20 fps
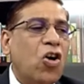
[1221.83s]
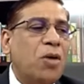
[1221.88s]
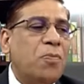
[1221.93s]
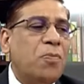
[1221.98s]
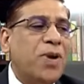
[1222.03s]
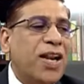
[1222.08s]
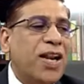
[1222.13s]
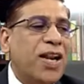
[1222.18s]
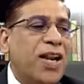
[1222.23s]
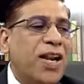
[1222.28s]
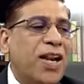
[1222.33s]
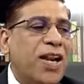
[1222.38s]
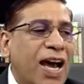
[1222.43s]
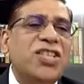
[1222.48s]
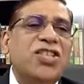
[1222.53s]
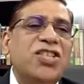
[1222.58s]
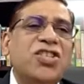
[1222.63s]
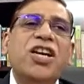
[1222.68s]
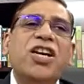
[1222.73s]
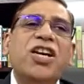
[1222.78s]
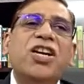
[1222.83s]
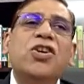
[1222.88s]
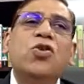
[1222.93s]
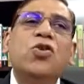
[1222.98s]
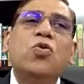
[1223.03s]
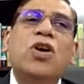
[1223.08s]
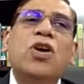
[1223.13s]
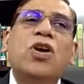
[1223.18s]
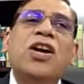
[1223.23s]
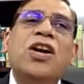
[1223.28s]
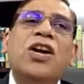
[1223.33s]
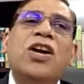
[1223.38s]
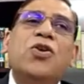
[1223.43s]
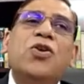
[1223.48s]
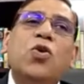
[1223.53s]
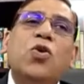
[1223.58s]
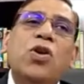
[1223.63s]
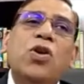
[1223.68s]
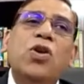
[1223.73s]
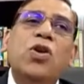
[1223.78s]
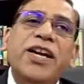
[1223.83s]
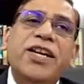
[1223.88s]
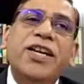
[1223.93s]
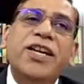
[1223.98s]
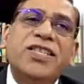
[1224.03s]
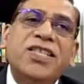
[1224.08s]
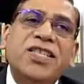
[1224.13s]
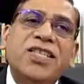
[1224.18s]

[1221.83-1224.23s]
oblige it to control